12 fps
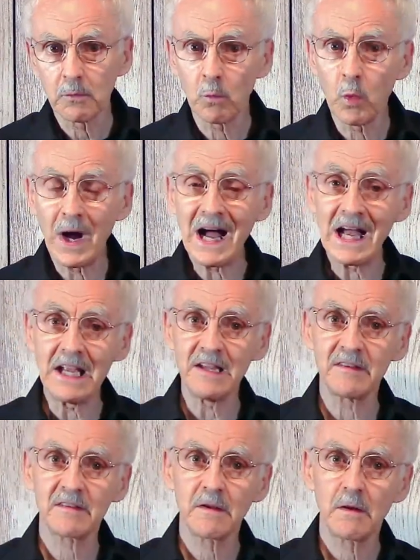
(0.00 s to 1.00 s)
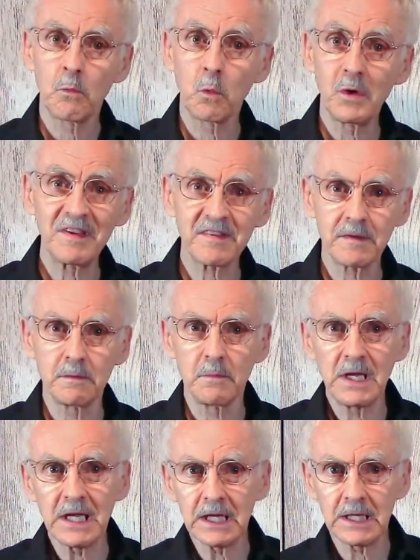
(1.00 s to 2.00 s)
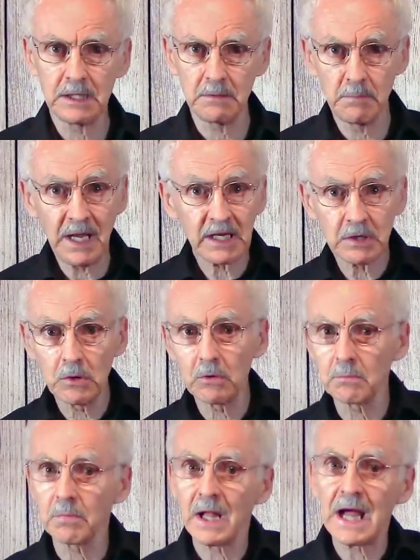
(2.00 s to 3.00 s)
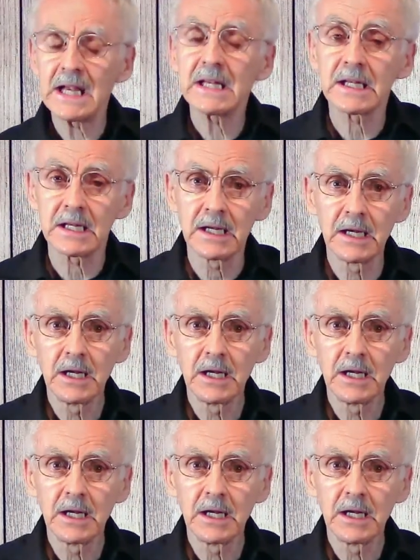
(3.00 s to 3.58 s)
wise, wisdom, hidden, make known, blinded,